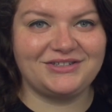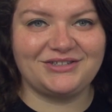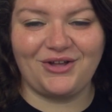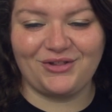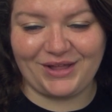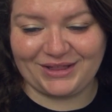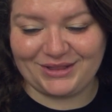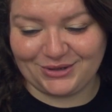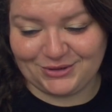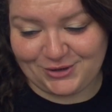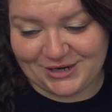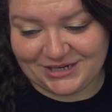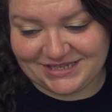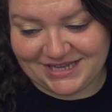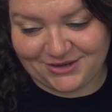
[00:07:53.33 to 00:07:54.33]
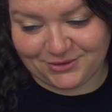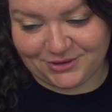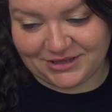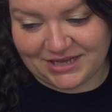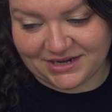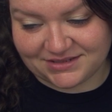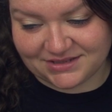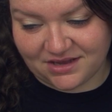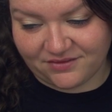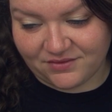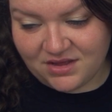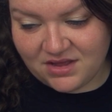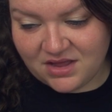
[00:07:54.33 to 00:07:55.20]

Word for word: so, like, they're trying to tackle a lot of stuff.